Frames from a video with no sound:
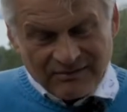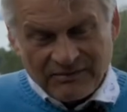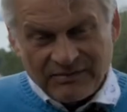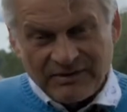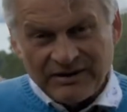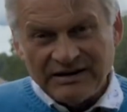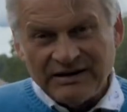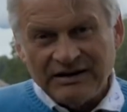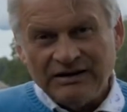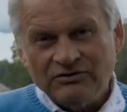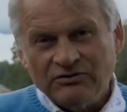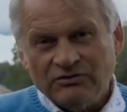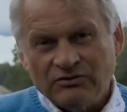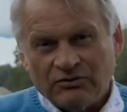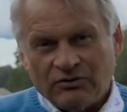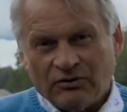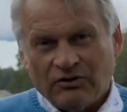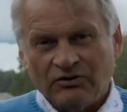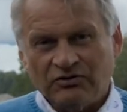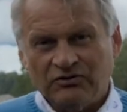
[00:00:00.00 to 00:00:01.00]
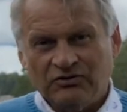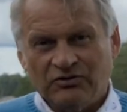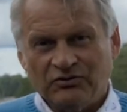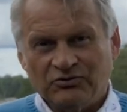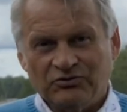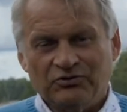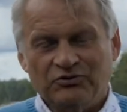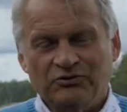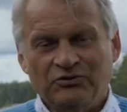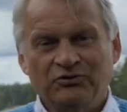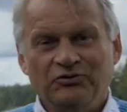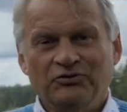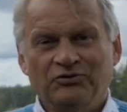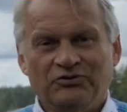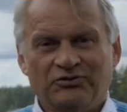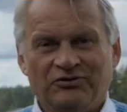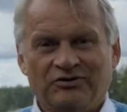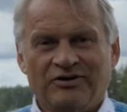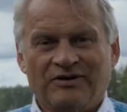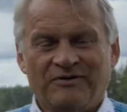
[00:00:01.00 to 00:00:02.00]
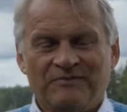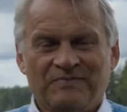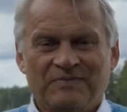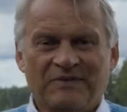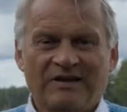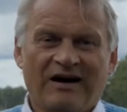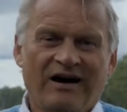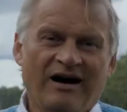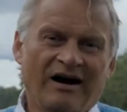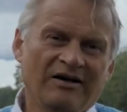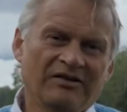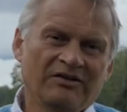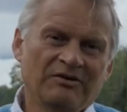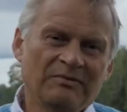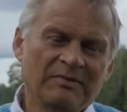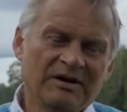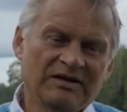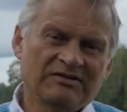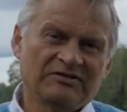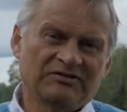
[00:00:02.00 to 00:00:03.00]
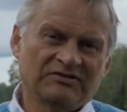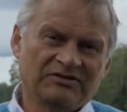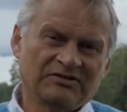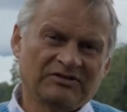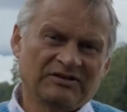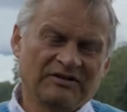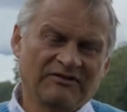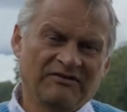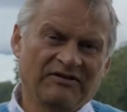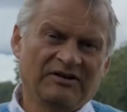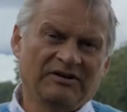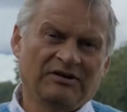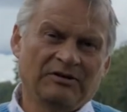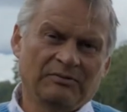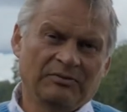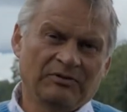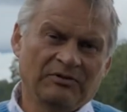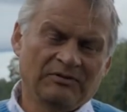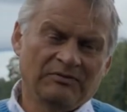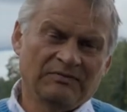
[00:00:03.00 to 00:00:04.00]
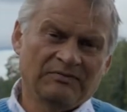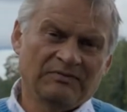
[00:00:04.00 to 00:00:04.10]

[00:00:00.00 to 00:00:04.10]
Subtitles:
we need to also to use other methods available.